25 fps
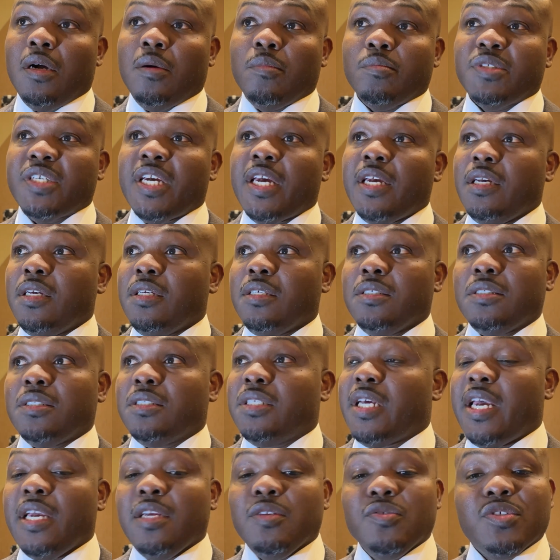Tank is
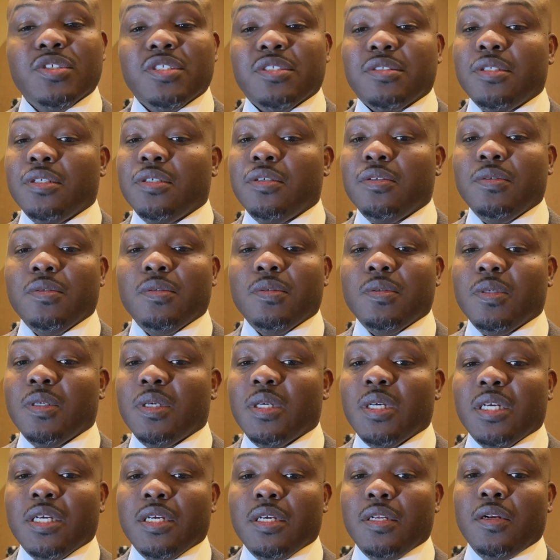dangerous, dude.
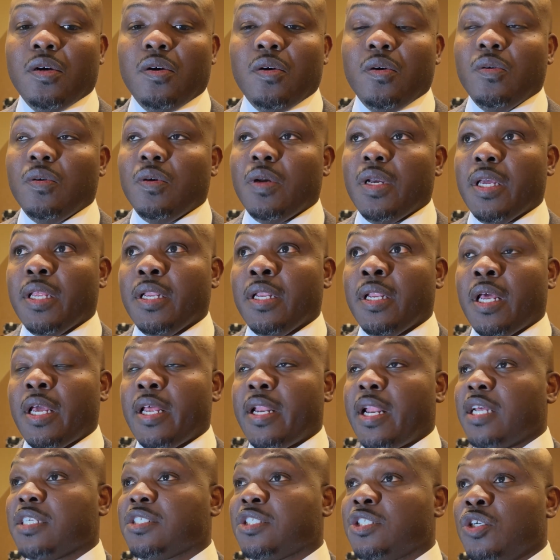You know, and
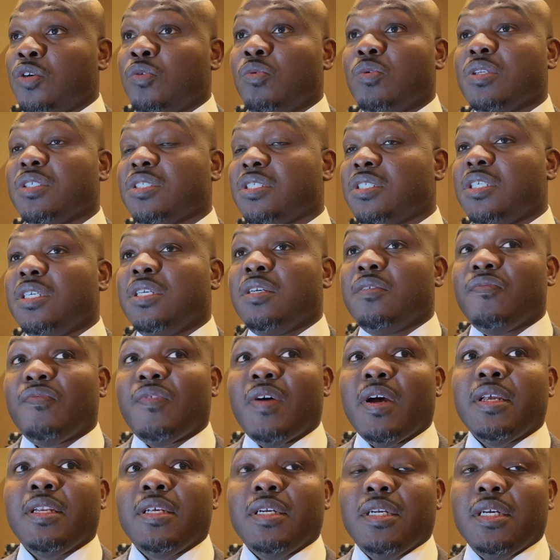I still want to see him
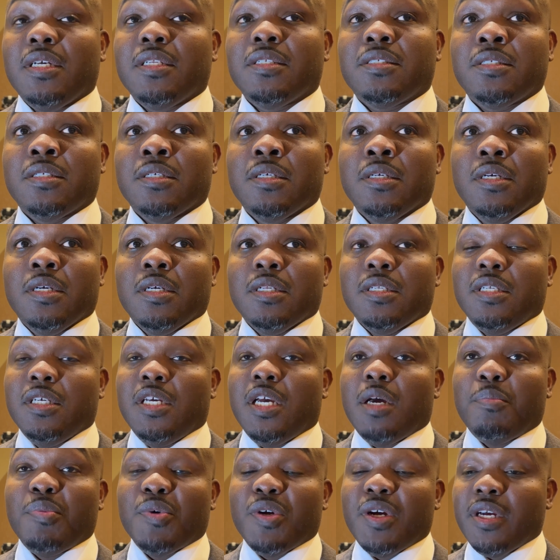fight against the
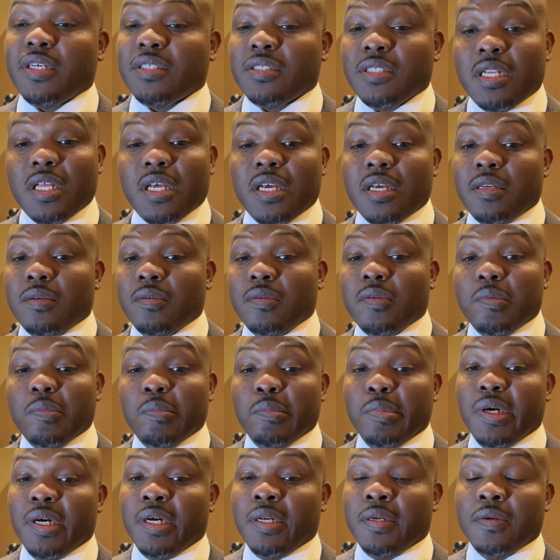upper echelon,
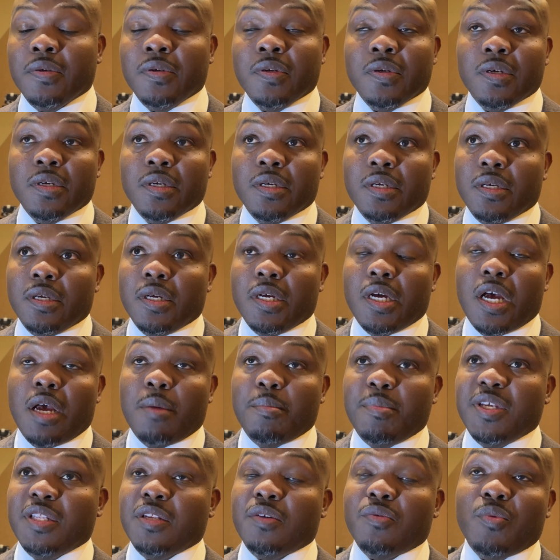but I
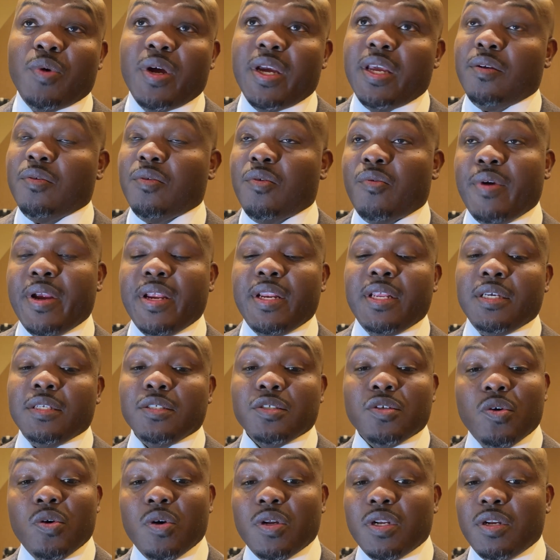mean the rate he's
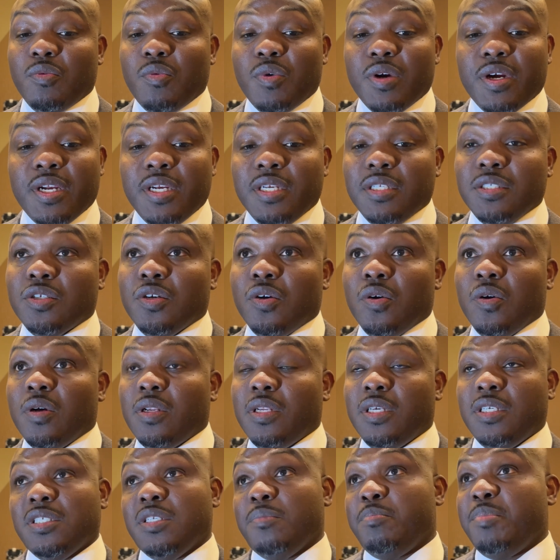going and where he's going,
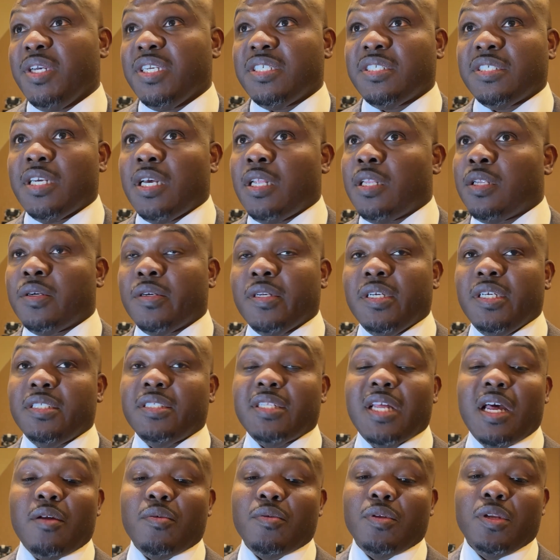he's a big seller. He's
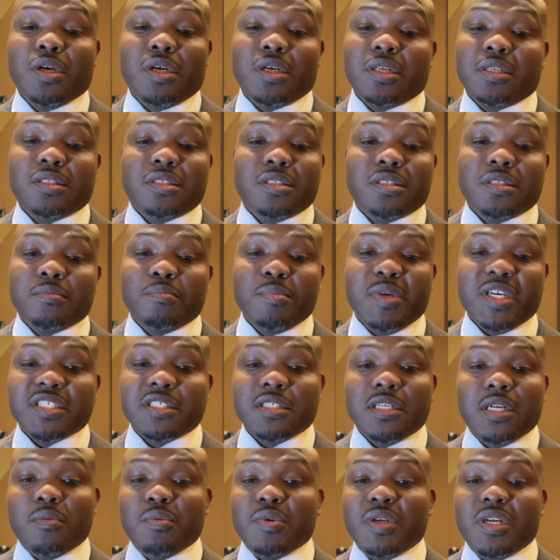not looking to mix
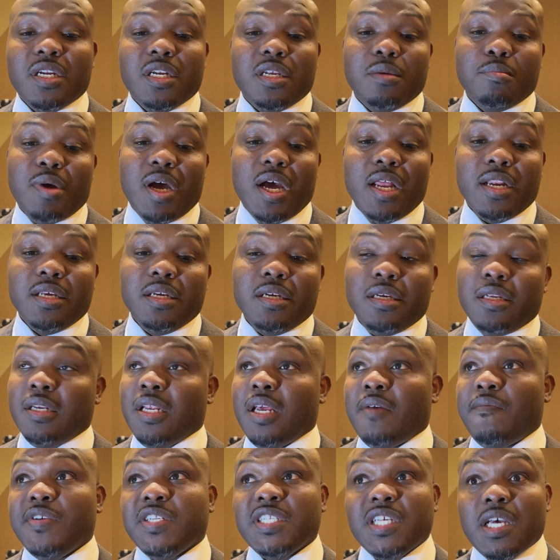it up with anybody, and
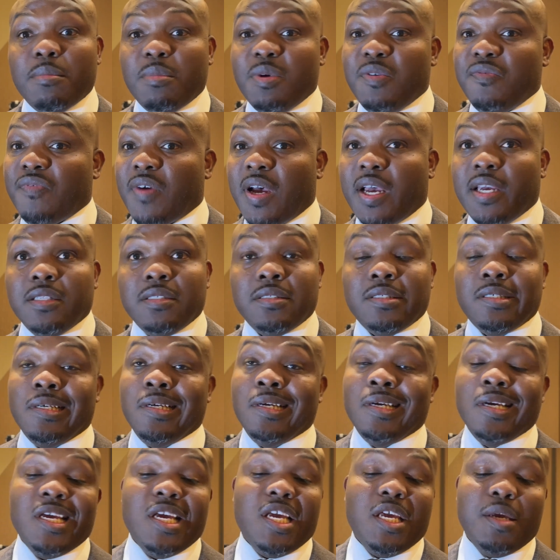every time he fights,
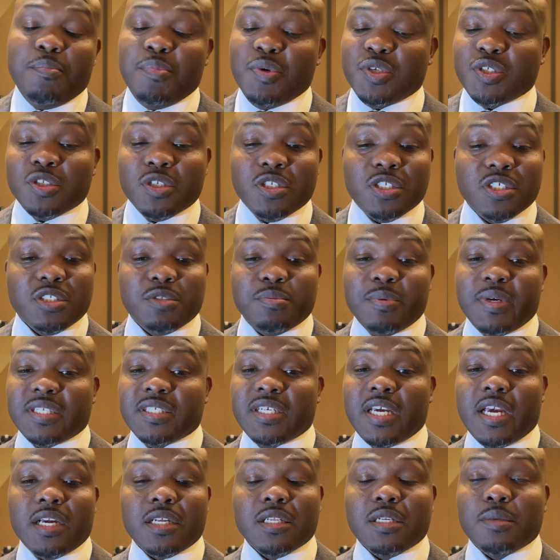he puts on a
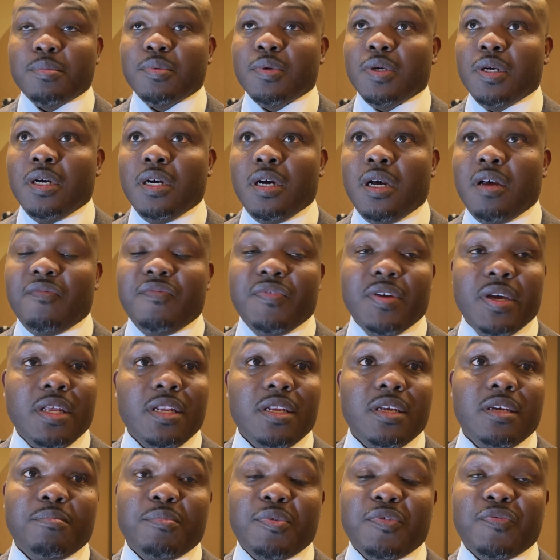spectacular event
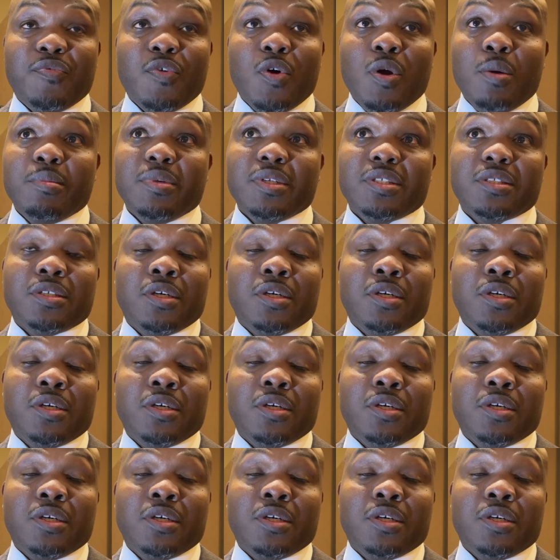and performance.